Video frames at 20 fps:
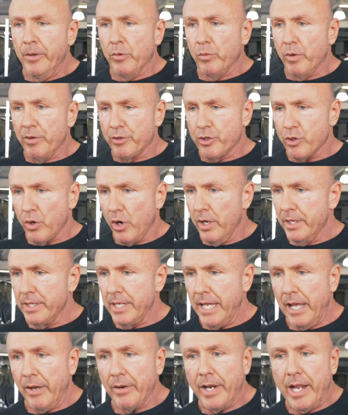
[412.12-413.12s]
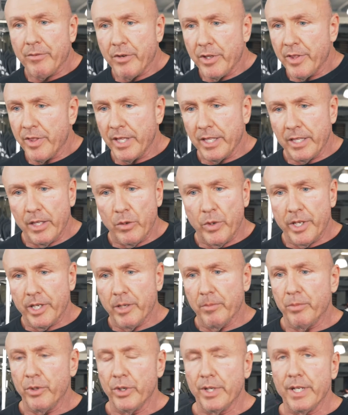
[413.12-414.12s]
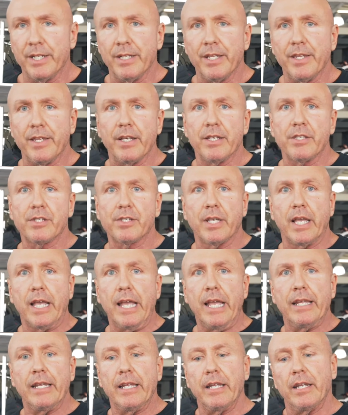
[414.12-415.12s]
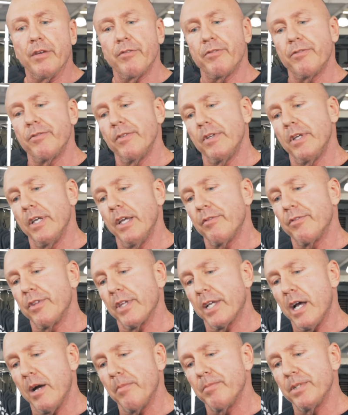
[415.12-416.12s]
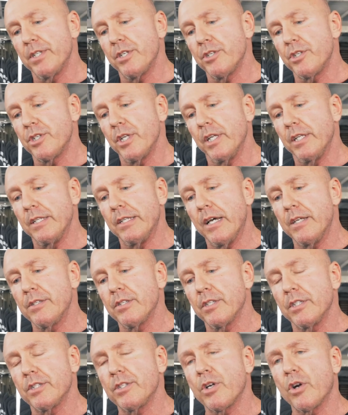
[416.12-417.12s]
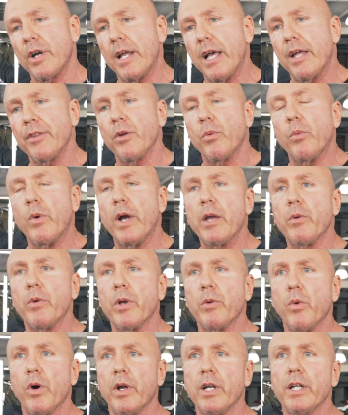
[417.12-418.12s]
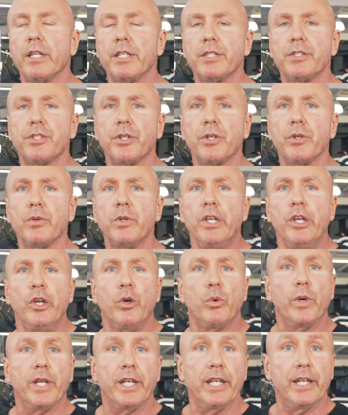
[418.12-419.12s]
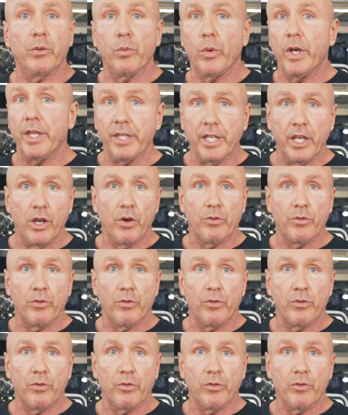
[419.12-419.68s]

we've drawn down everything that we can put into this, and then if the competition doesn't turn out the way we wanted it to, we didn't win the